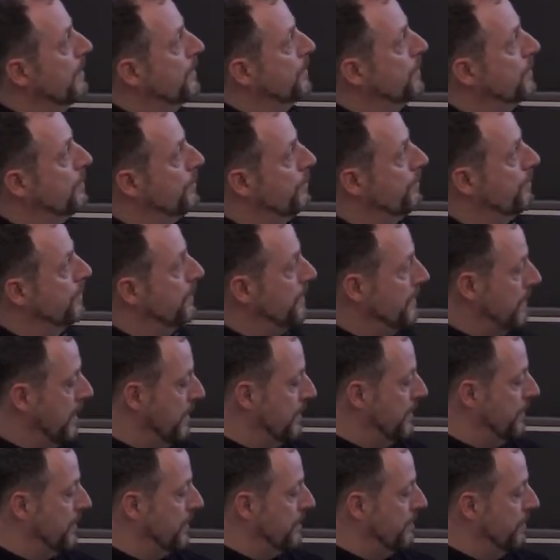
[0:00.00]
student t
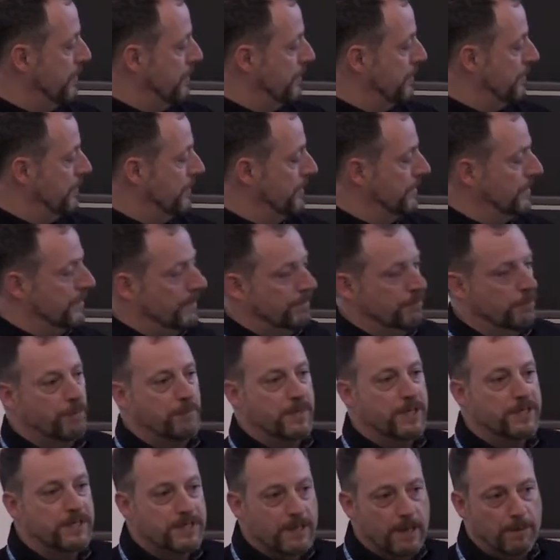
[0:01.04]
distributions. It
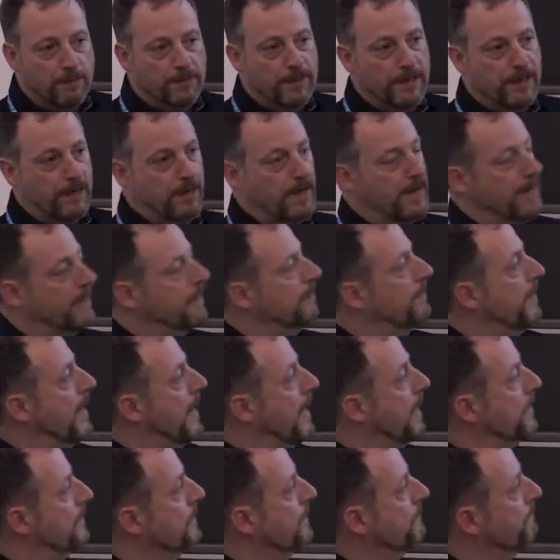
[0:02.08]
would be something like
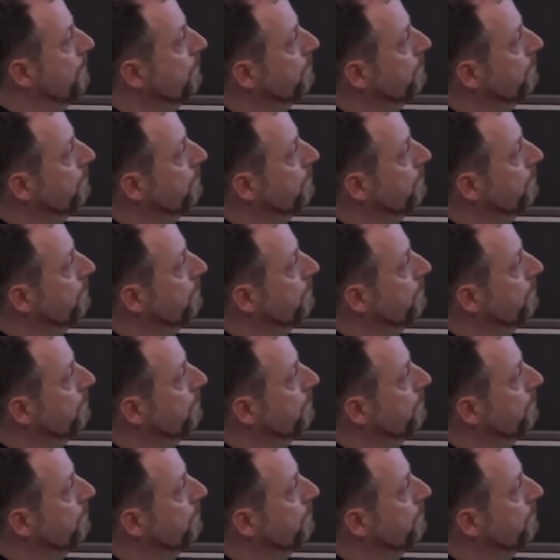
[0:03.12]
that.